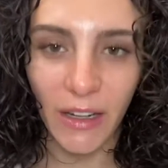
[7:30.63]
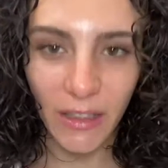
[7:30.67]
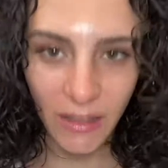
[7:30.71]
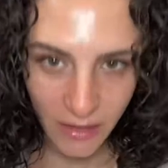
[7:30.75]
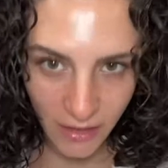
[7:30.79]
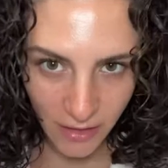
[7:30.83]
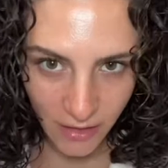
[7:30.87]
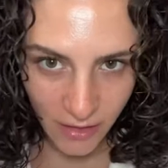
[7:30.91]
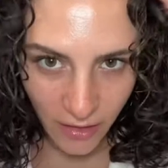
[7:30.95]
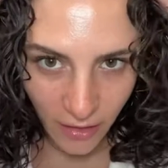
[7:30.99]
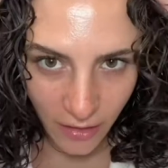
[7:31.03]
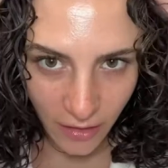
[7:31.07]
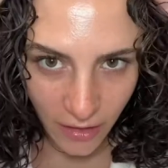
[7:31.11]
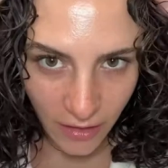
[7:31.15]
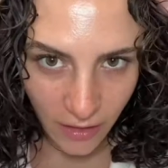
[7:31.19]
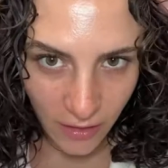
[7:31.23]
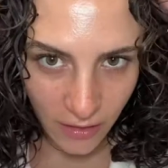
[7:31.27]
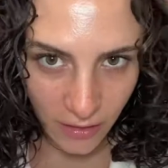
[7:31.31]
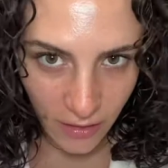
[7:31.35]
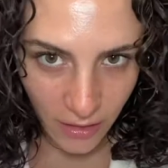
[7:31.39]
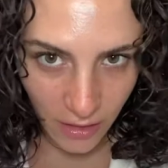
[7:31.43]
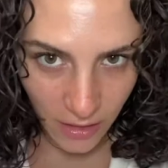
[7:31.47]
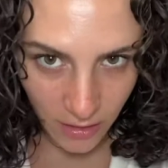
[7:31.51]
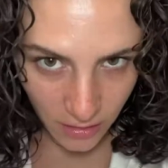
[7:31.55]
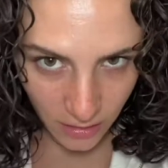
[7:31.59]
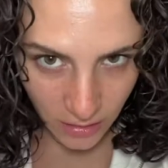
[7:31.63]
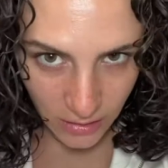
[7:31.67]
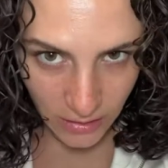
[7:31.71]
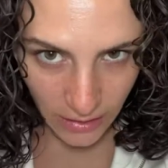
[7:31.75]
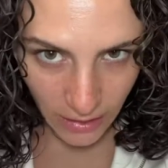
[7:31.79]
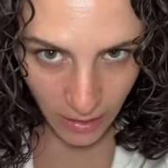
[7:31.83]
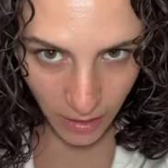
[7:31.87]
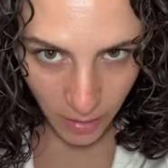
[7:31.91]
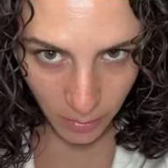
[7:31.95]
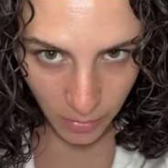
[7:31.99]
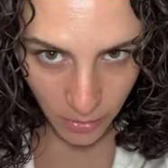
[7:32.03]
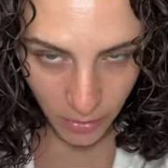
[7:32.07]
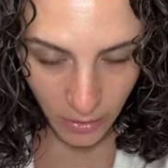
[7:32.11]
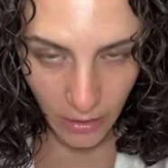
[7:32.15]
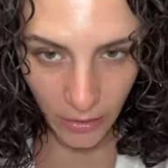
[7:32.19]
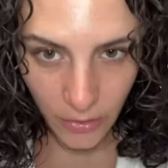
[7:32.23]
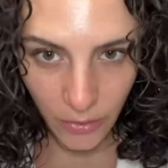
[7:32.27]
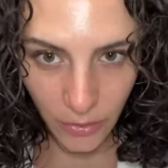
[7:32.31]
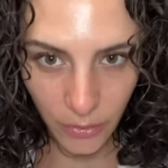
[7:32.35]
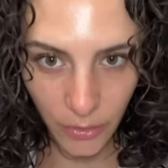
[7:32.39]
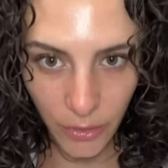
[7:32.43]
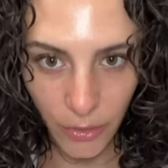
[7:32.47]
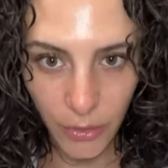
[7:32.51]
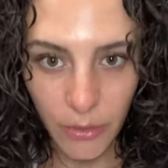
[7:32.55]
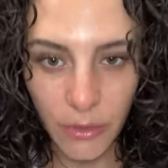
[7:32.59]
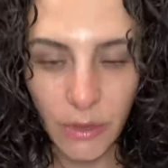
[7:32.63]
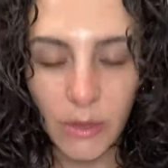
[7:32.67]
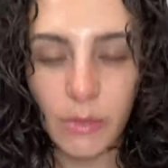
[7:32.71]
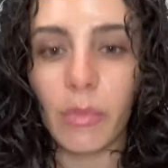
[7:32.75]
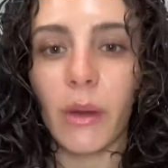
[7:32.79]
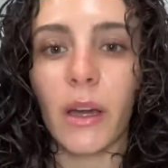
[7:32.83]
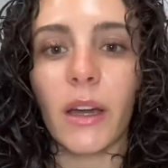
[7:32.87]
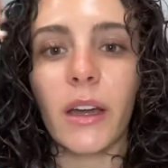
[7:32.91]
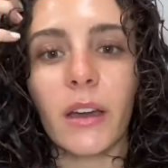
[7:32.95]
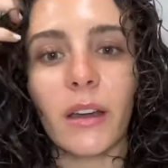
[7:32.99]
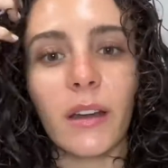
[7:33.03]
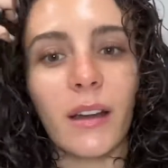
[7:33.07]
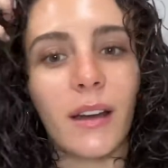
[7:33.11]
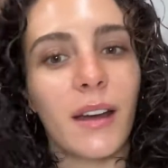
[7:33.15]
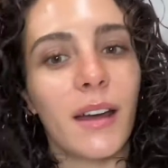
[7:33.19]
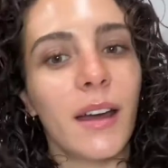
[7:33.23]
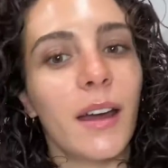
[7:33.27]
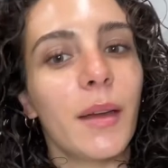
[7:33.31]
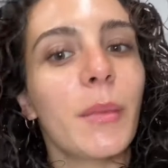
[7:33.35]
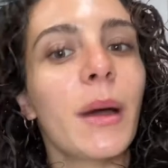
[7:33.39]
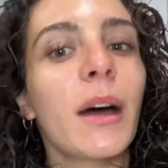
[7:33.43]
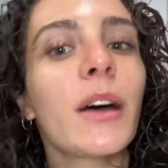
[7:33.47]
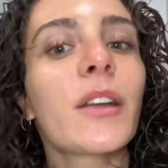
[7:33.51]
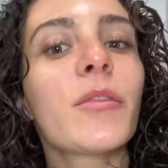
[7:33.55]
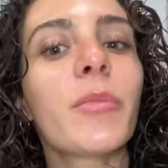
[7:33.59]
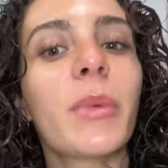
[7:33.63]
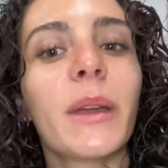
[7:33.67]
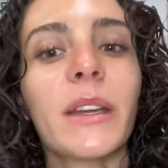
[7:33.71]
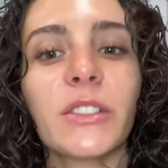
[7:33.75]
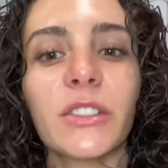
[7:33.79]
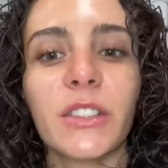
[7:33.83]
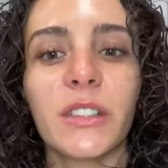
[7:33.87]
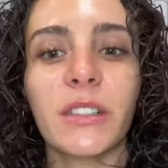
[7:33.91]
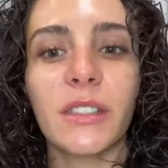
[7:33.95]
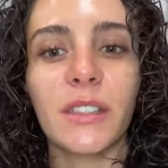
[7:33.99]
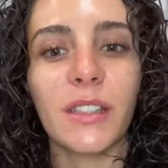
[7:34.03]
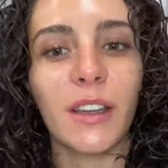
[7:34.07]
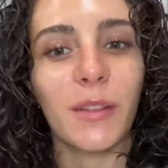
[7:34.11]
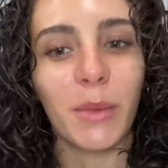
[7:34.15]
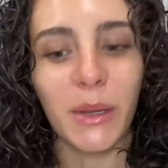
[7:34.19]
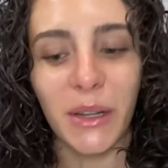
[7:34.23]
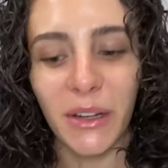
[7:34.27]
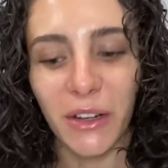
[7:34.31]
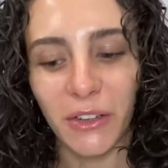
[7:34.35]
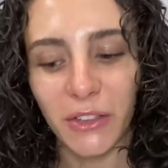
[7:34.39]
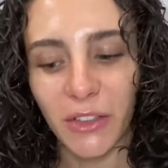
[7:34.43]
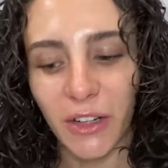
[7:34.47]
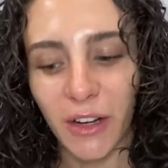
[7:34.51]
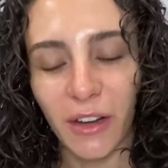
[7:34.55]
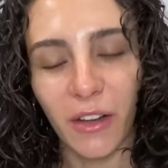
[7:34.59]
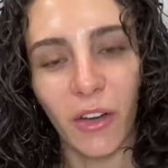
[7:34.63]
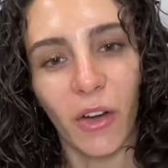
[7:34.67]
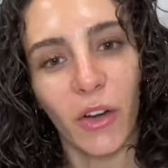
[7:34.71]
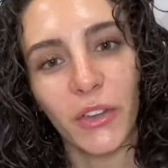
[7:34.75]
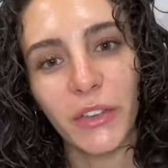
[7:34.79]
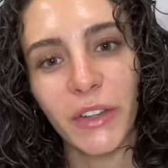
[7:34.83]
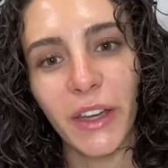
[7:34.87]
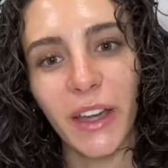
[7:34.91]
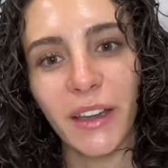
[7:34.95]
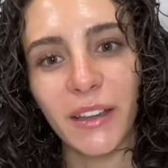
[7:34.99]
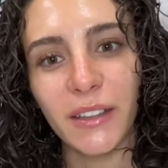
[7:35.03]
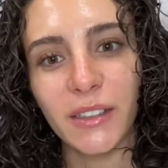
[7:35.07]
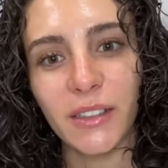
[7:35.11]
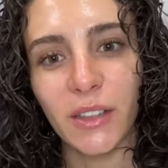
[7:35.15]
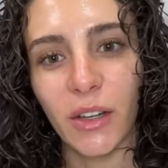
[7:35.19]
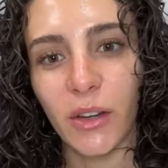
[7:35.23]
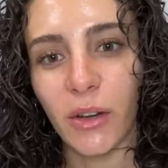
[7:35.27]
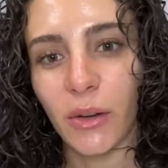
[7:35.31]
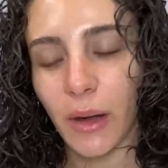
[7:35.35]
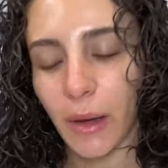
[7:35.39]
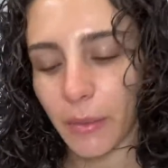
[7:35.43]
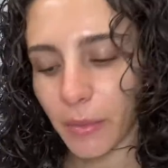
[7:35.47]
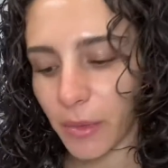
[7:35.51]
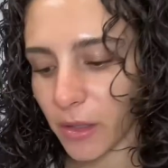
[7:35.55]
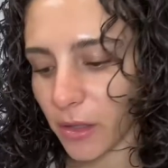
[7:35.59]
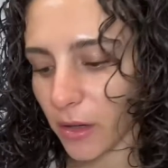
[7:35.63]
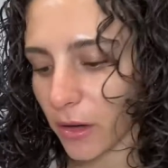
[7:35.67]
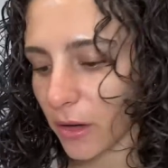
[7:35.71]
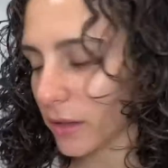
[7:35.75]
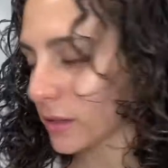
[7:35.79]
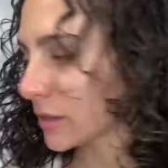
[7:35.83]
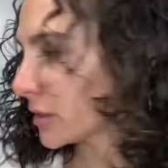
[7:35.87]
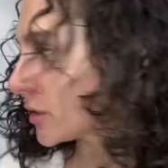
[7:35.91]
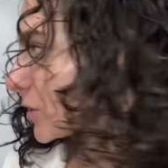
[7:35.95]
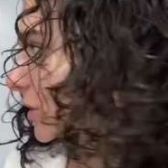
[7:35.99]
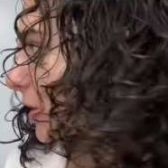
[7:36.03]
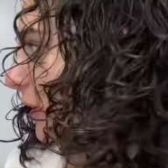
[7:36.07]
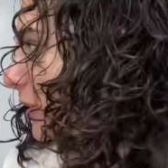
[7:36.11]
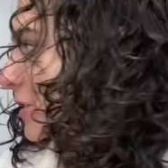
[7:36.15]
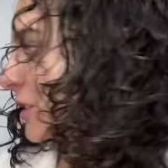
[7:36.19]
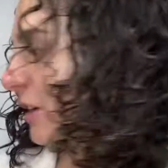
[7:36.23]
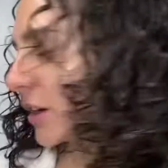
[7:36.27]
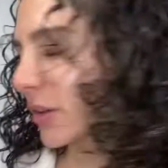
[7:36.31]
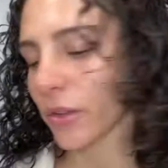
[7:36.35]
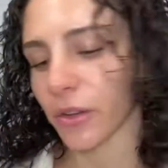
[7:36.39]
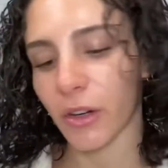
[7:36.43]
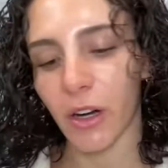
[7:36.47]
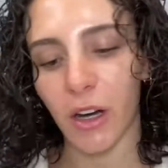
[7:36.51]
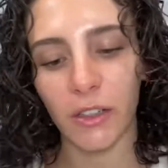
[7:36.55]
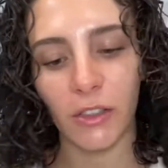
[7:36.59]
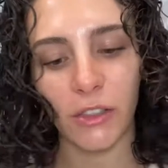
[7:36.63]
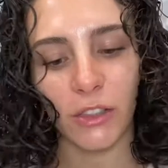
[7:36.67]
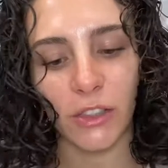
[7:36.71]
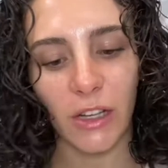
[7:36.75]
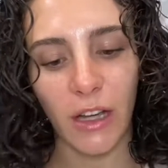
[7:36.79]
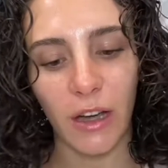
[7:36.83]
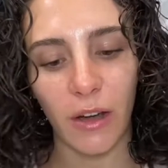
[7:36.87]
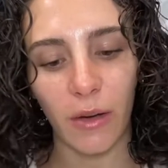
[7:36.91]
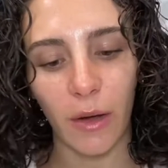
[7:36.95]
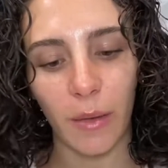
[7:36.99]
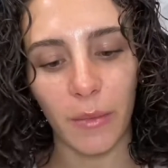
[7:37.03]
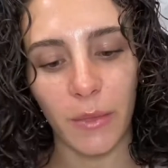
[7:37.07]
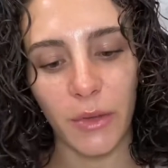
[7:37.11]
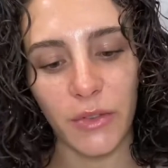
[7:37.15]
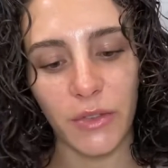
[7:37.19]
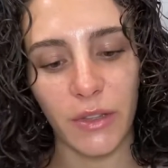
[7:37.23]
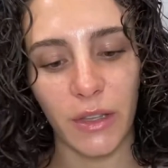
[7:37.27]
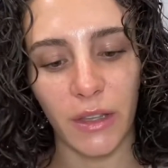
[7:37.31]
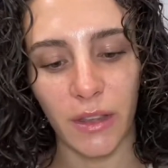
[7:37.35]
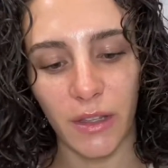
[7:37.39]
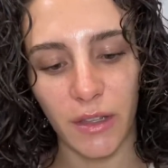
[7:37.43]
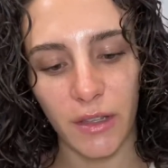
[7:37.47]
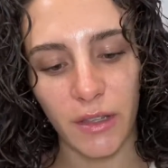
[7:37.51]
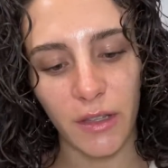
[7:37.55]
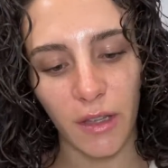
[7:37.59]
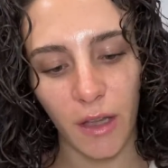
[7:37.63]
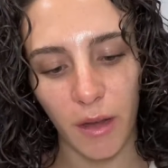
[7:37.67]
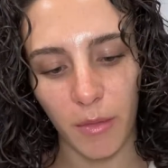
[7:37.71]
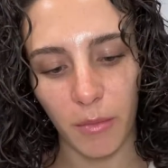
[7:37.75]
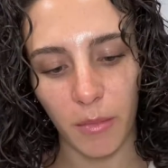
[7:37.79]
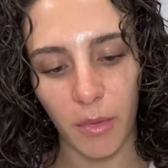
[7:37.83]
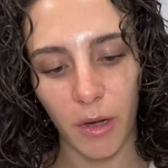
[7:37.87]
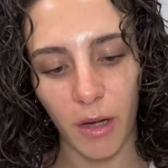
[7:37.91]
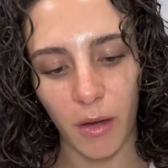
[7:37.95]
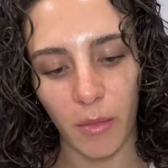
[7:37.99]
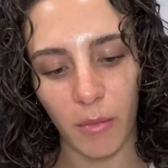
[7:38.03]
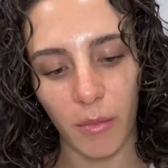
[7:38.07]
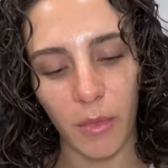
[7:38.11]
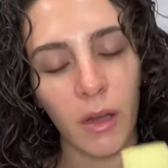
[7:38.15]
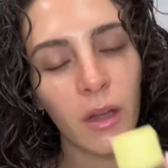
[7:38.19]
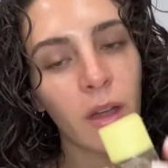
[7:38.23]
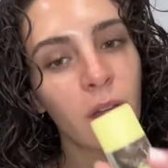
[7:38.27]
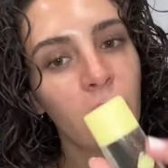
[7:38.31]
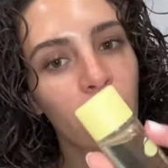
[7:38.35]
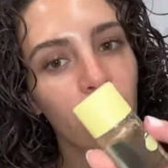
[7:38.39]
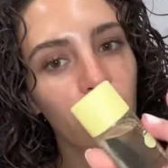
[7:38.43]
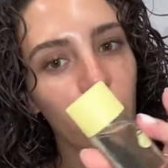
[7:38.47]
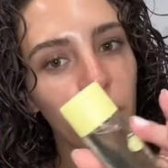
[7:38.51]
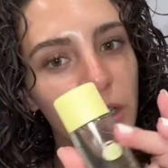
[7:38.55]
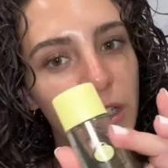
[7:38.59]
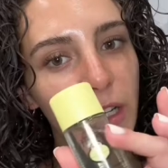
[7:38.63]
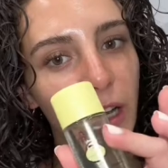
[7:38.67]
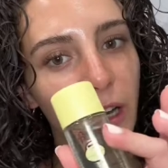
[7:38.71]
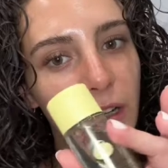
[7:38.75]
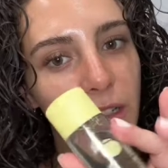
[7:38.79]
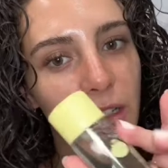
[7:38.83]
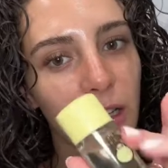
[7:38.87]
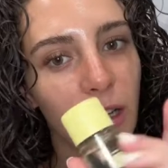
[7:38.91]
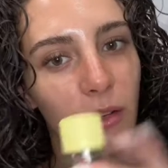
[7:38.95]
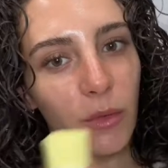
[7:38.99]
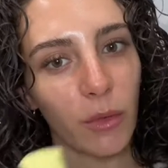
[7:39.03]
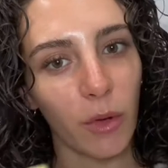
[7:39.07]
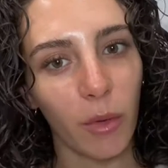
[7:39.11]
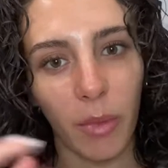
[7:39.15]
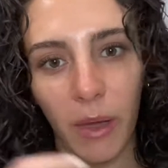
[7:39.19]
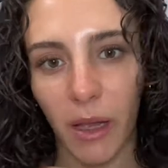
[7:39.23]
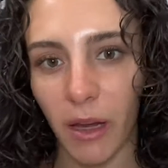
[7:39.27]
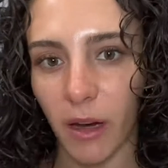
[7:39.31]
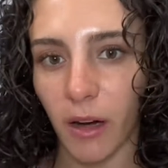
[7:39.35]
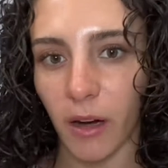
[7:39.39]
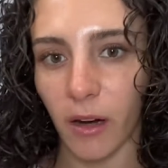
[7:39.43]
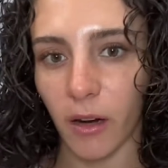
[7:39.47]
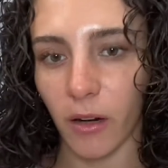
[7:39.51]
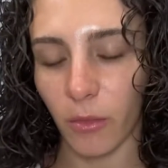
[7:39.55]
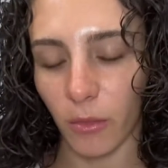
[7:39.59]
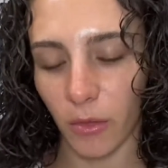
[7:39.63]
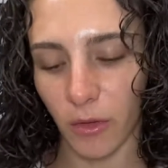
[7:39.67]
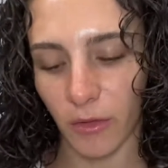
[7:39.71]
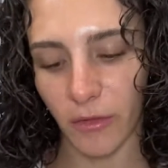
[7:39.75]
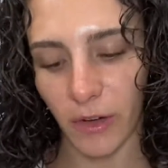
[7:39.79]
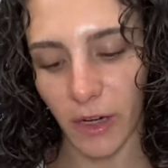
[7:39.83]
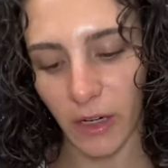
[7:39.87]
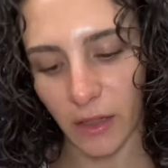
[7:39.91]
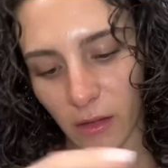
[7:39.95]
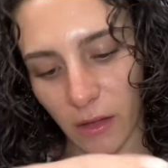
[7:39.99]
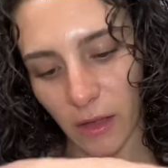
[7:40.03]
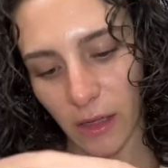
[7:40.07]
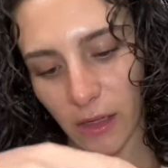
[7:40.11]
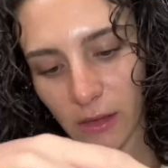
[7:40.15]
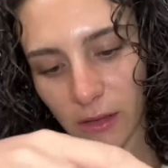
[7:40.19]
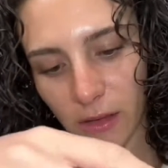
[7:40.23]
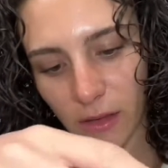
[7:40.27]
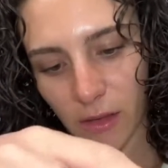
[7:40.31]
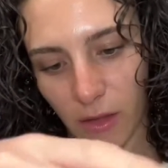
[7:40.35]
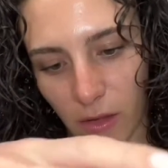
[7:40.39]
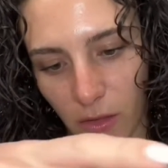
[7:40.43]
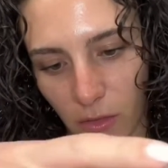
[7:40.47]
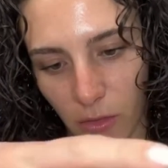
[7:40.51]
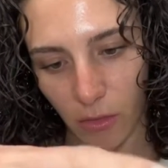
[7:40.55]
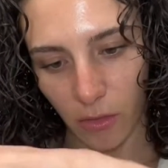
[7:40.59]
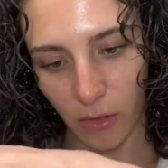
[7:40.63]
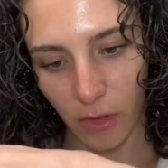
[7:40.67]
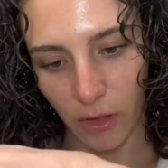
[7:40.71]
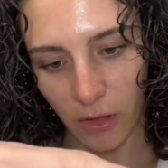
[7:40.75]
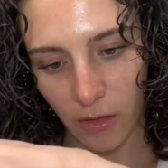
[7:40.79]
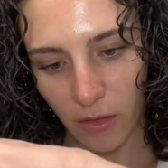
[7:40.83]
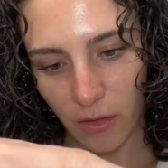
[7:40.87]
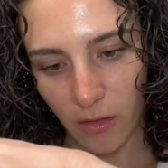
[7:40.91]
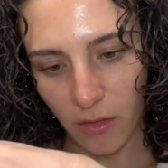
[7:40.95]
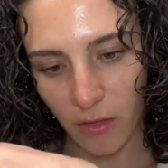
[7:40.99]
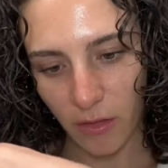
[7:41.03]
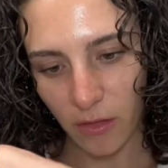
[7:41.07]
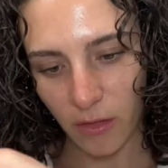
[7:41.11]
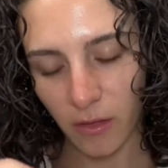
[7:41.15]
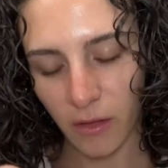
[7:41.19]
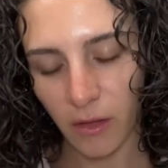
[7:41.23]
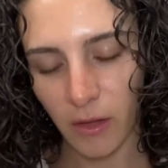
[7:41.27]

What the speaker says: It's still like a little damp around the roots, but I'm out of patience. I've been air drying all day, so I'm gonna go ahead and scrunch out the crunch now. I'm using the Sun Bum Protect and Repair Revitalizing Oil.